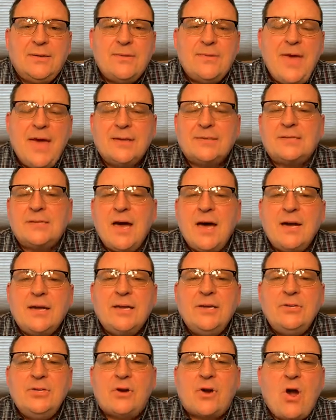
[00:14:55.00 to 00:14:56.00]
That tug
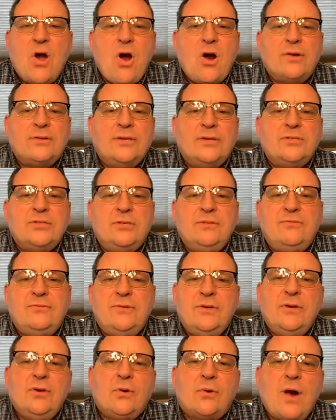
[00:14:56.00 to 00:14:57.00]
in your heart that you
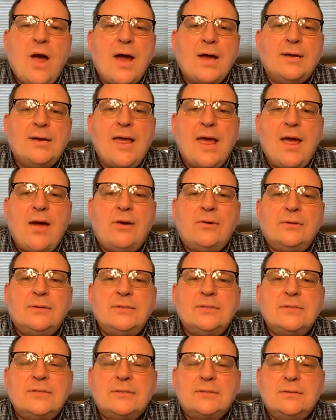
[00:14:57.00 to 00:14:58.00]
feel right now
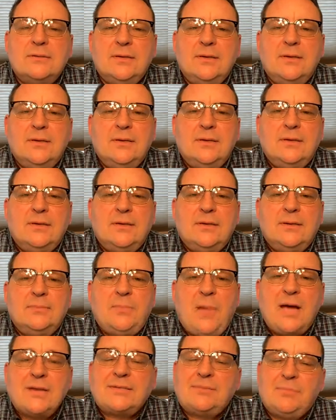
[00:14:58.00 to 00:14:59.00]
is
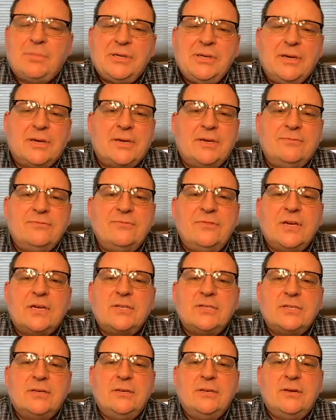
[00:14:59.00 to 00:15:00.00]
possibly a
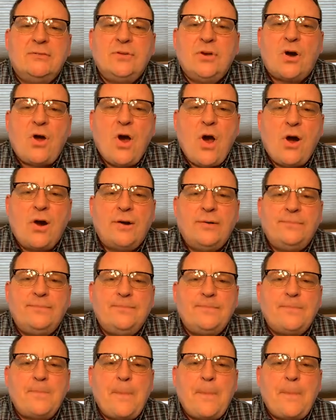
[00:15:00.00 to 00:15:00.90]
conviction of your heart.